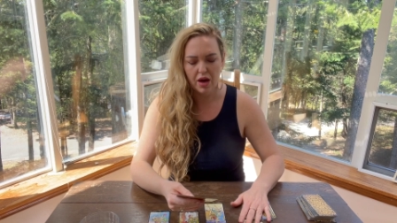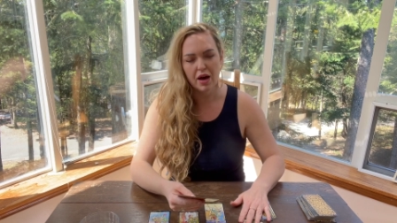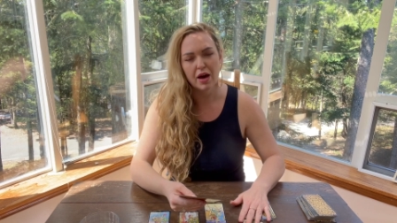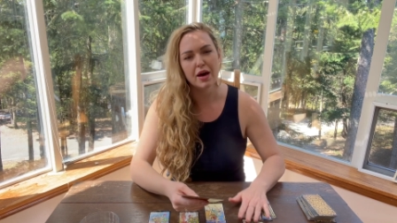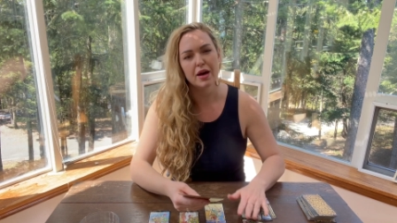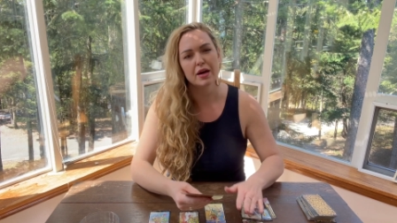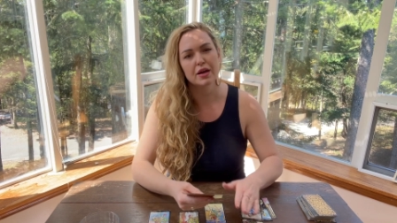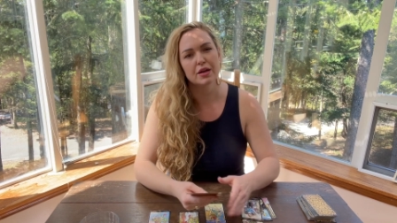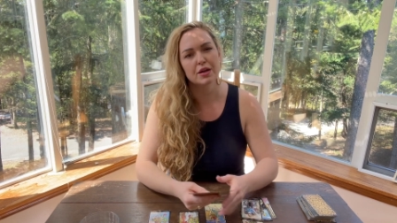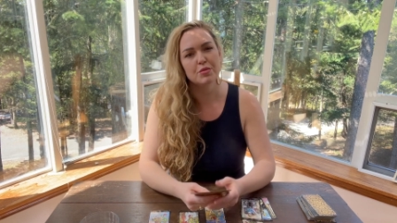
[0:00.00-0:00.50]

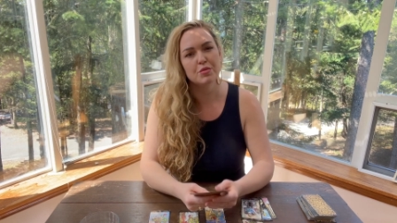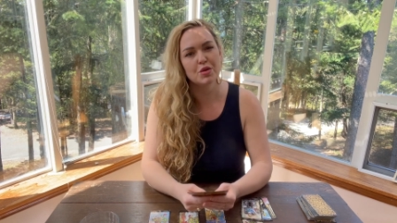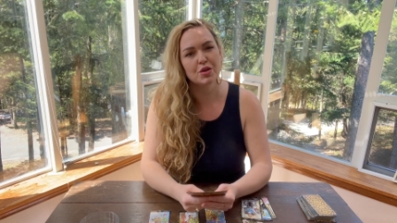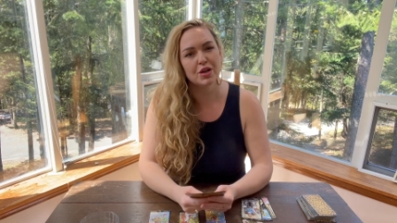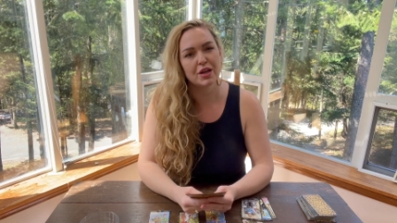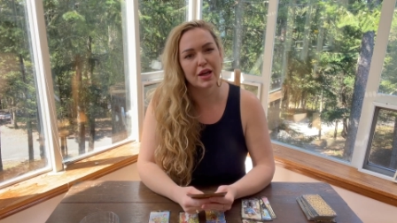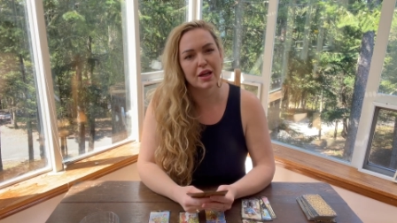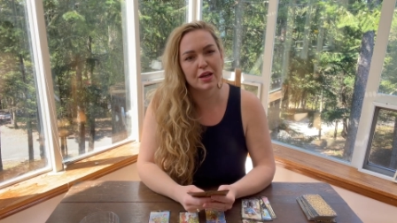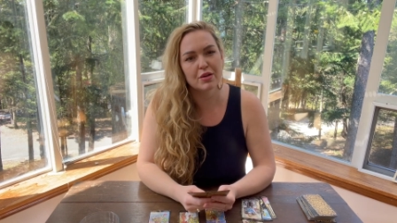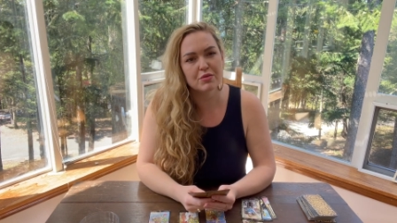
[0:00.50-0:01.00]
uh,
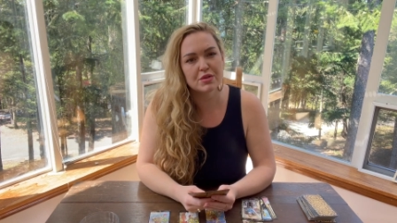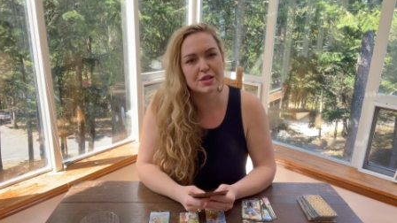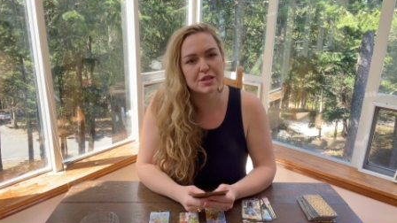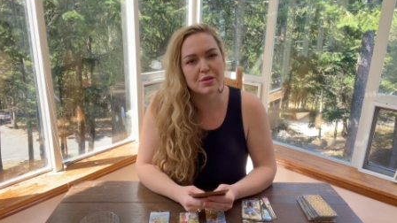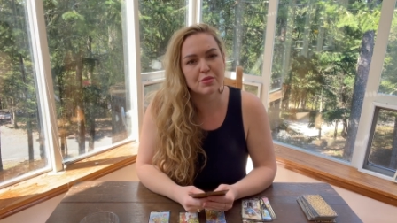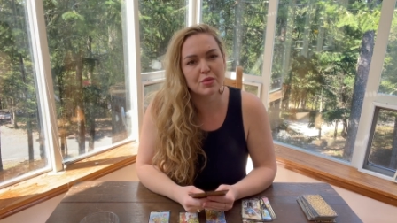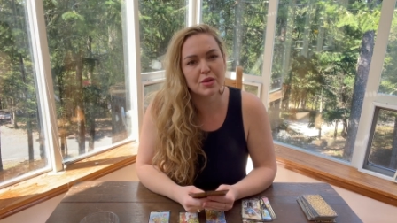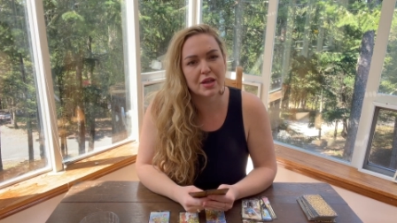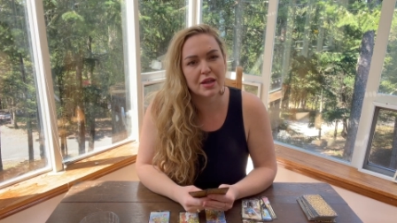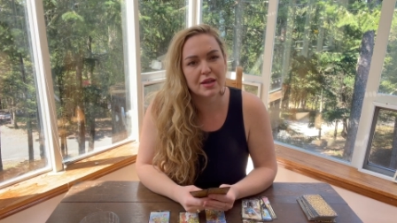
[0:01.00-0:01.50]
communicating with
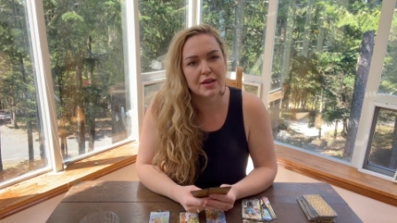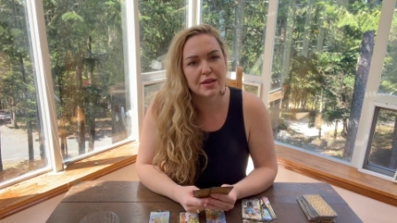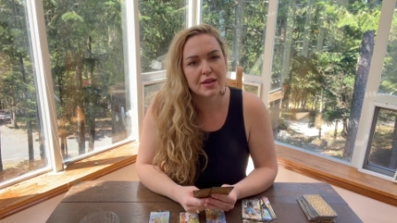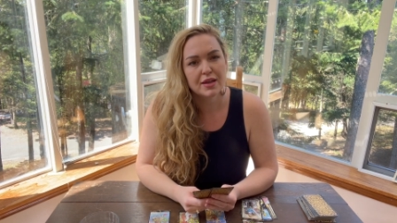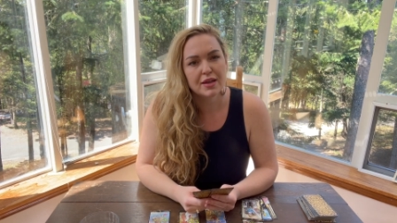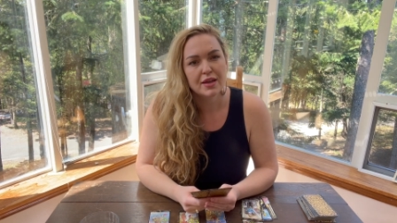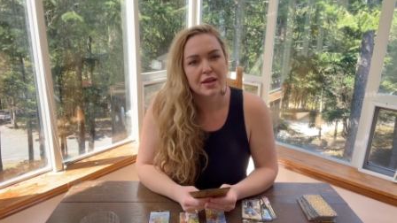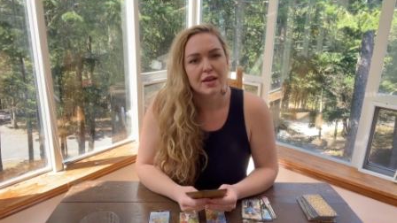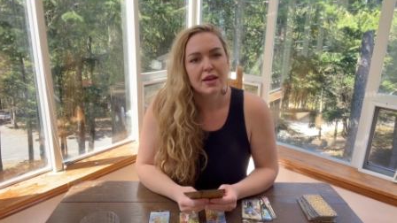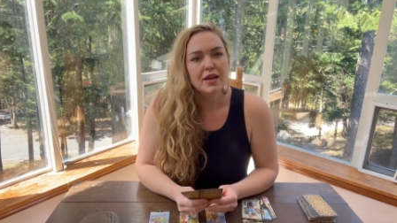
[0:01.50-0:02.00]
somebody,
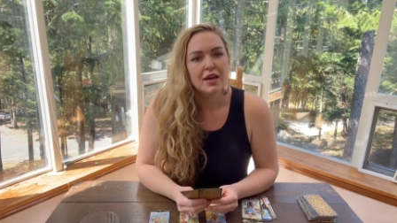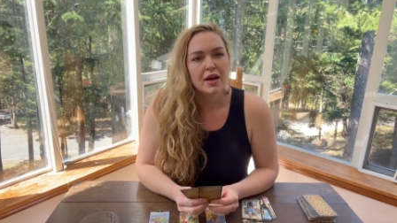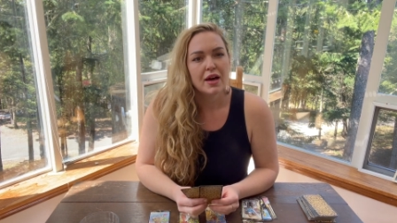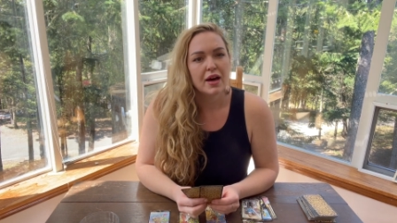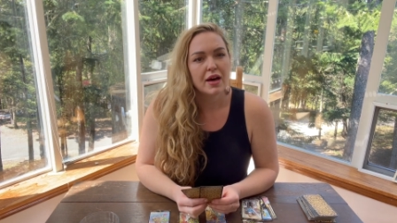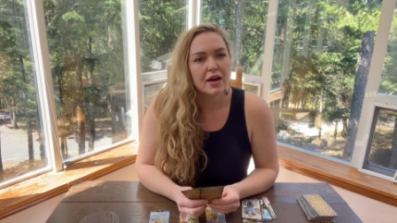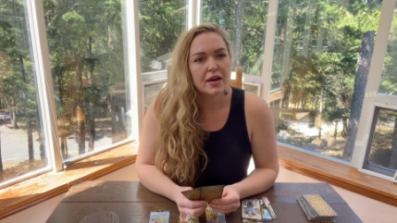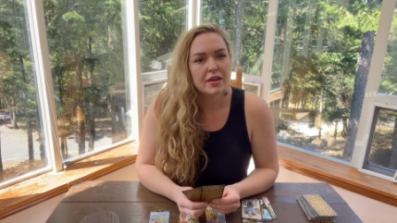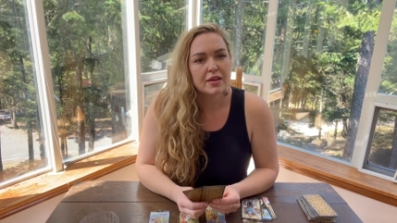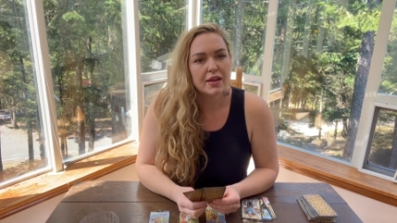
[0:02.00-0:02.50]

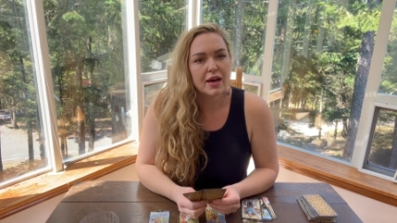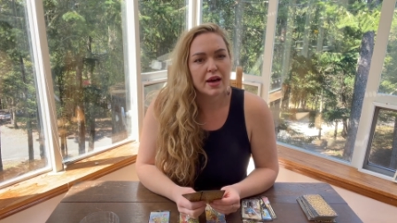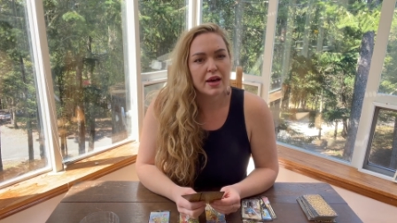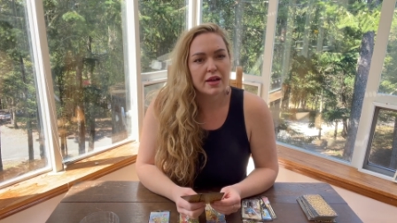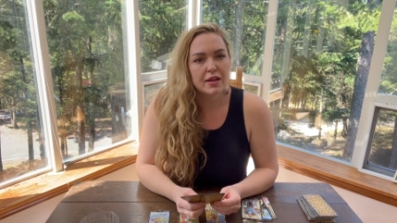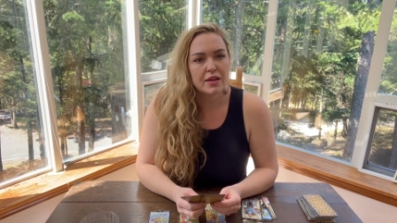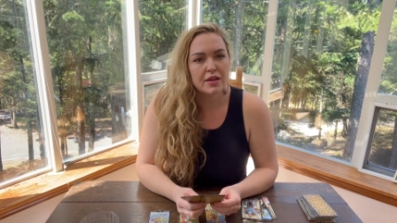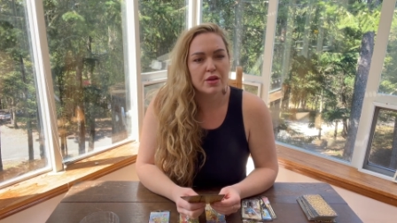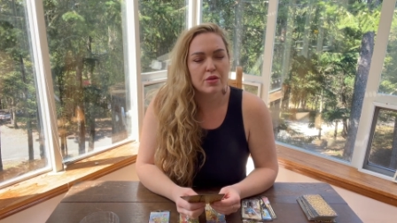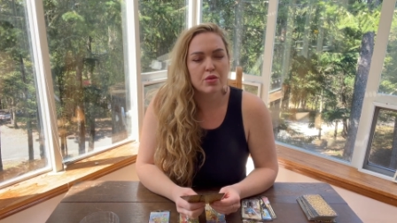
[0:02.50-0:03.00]

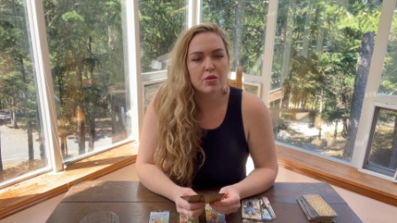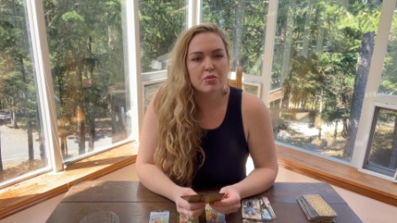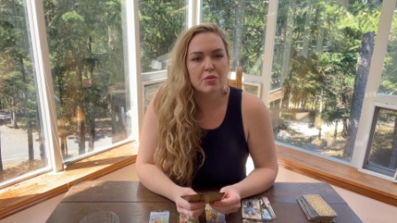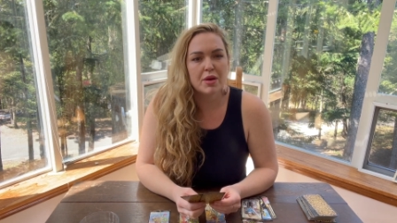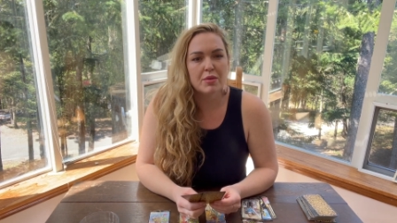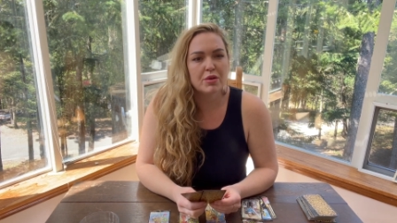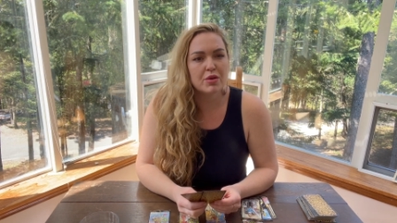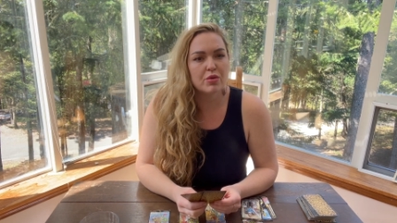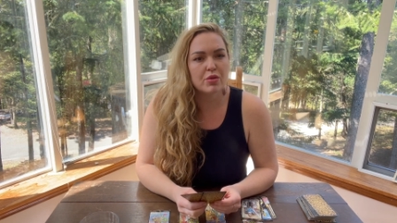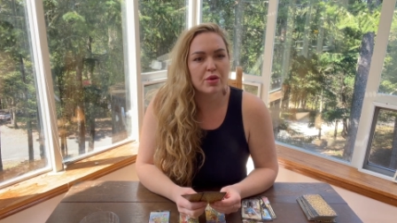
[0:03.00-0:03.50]
that you
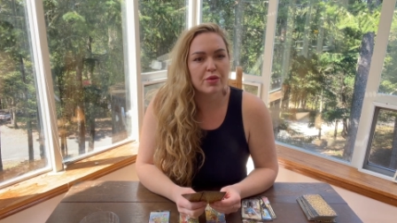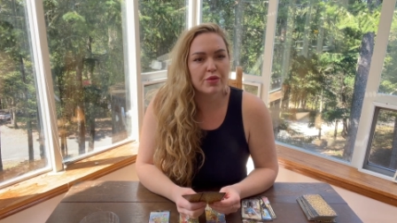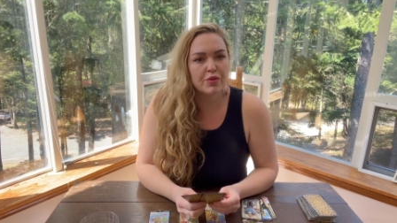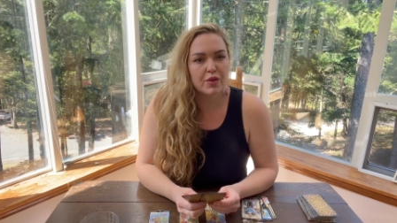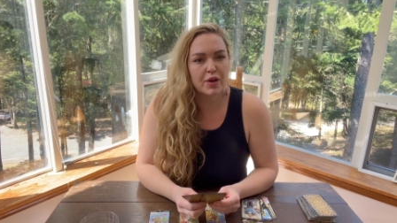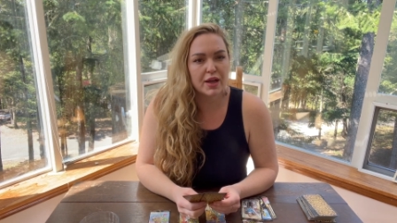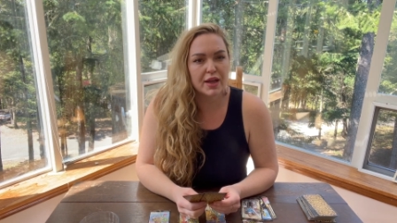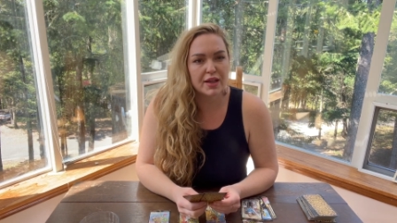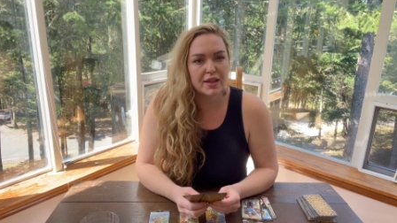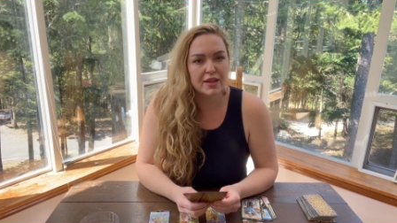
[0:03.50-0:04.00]
maybe you were
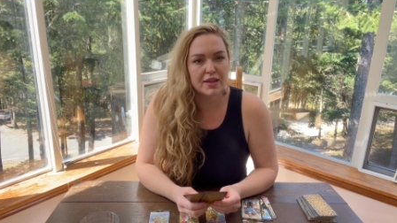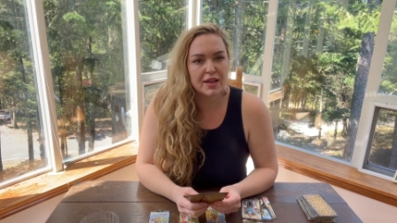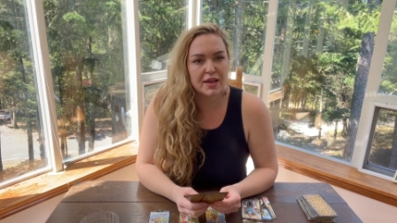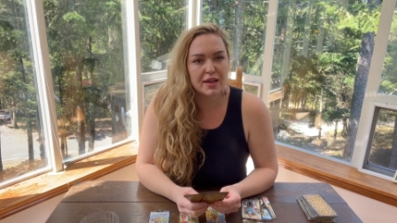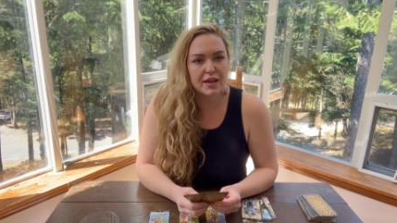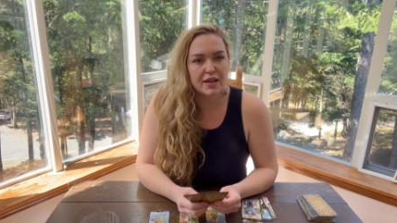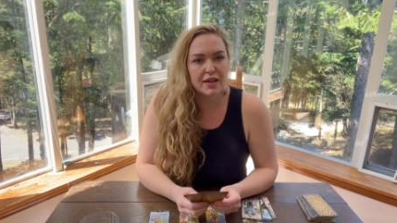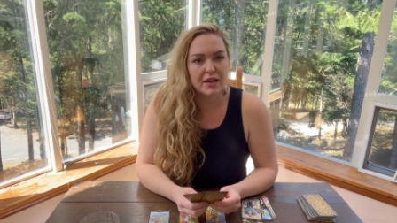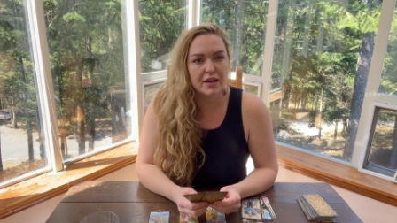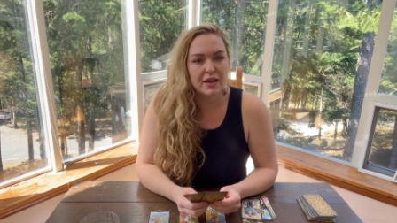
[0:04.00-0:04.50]
afraid
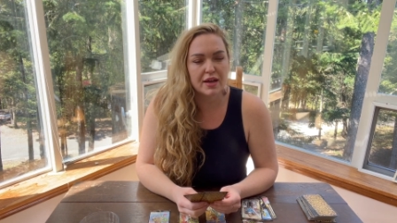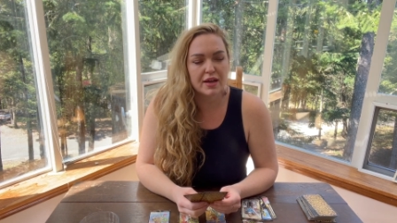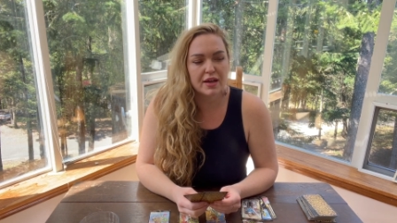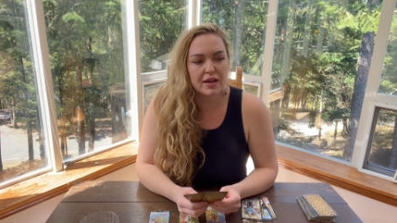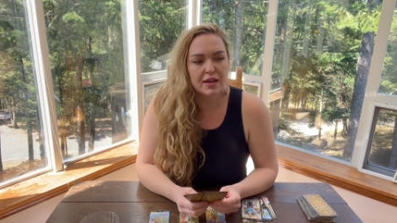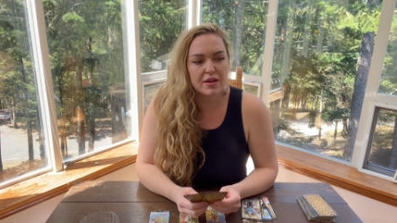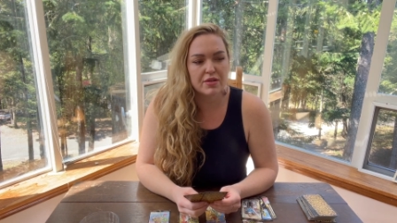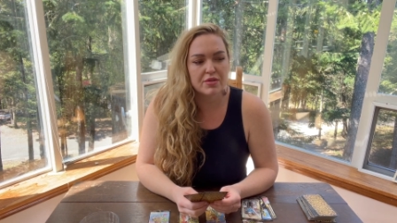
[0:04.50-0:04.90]
that uh, it